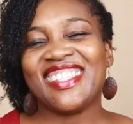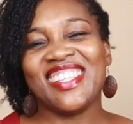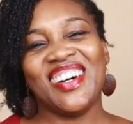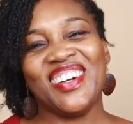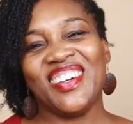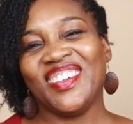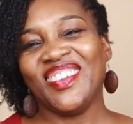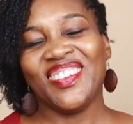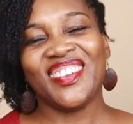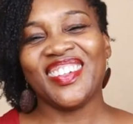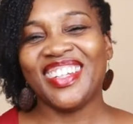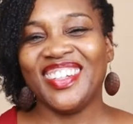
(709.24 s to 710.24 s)

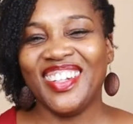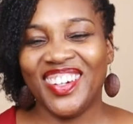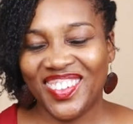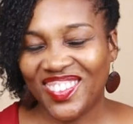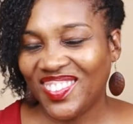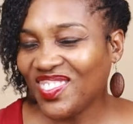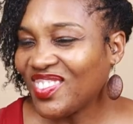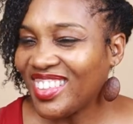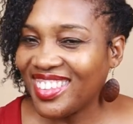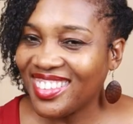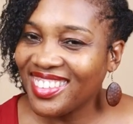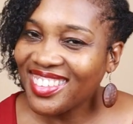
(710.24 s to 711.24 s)
So, you know,
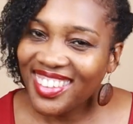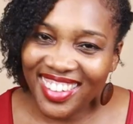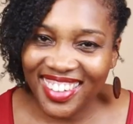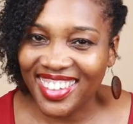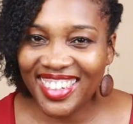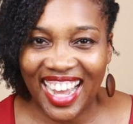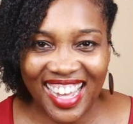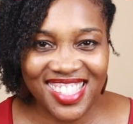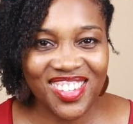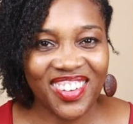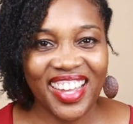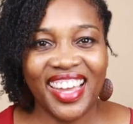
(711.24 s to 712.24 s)
go,
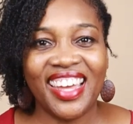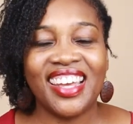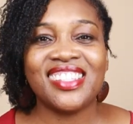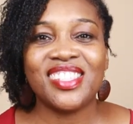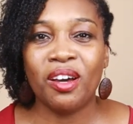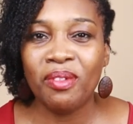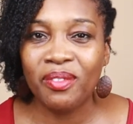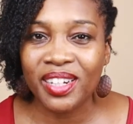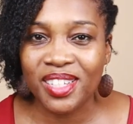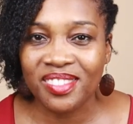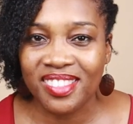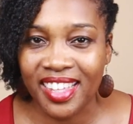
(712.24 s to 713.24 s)
guys, go ahead and tell me
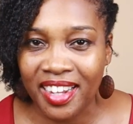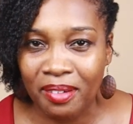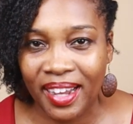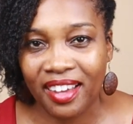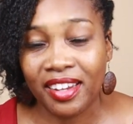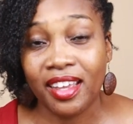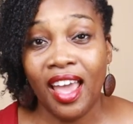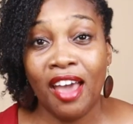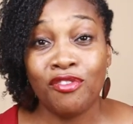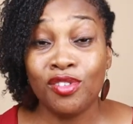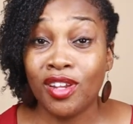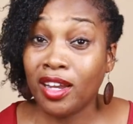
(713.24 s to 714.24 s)
what you think about it.
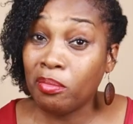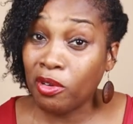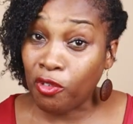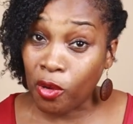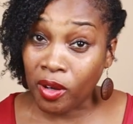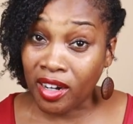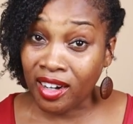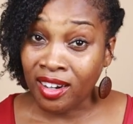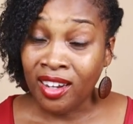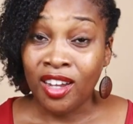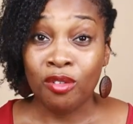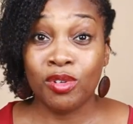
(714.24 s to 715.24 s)
Have you done it before?
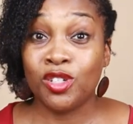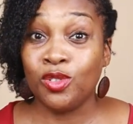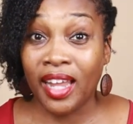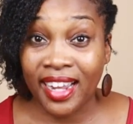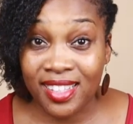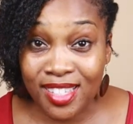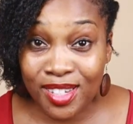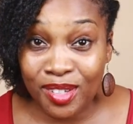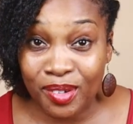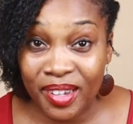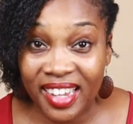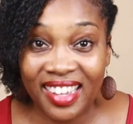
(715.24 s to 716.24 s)
Would you like to
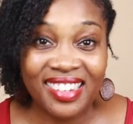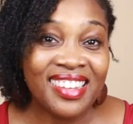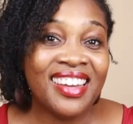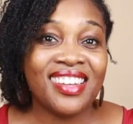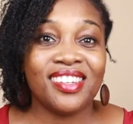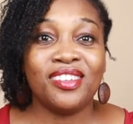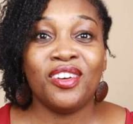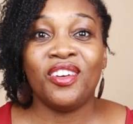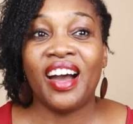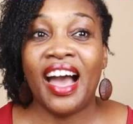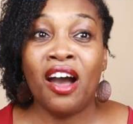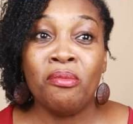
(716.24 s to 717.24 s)
do it? You know,
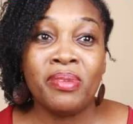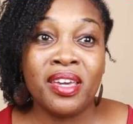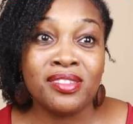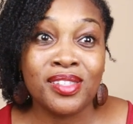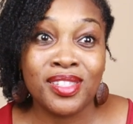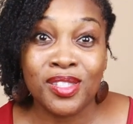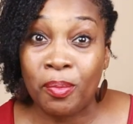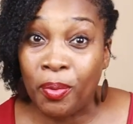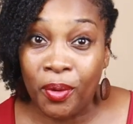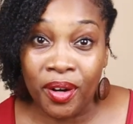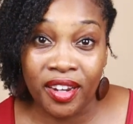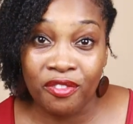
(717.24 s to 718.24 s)
I'll be a
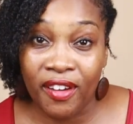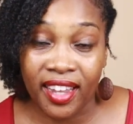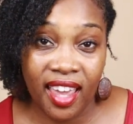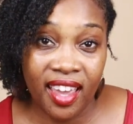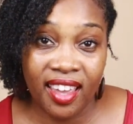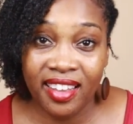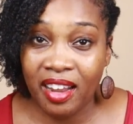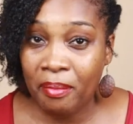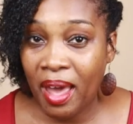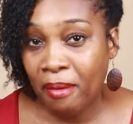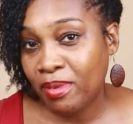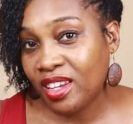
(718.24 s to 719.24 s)
support if I can.
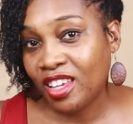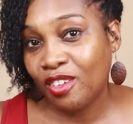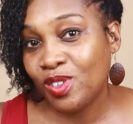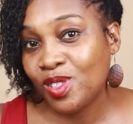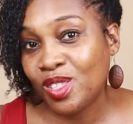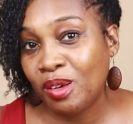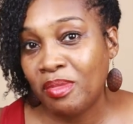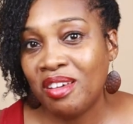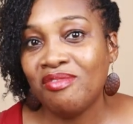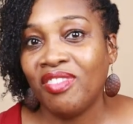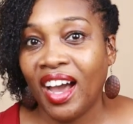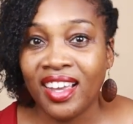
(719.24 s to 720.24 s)
I'm happy to give you some
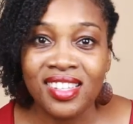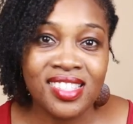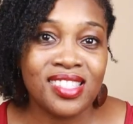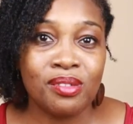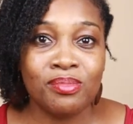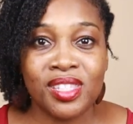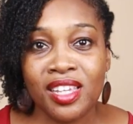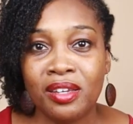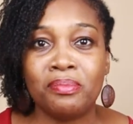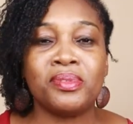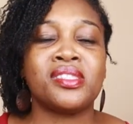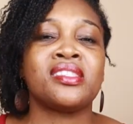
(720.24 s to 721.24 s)
advice, some
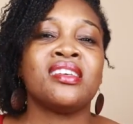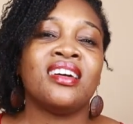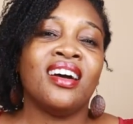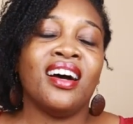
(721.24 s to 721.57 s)
tips.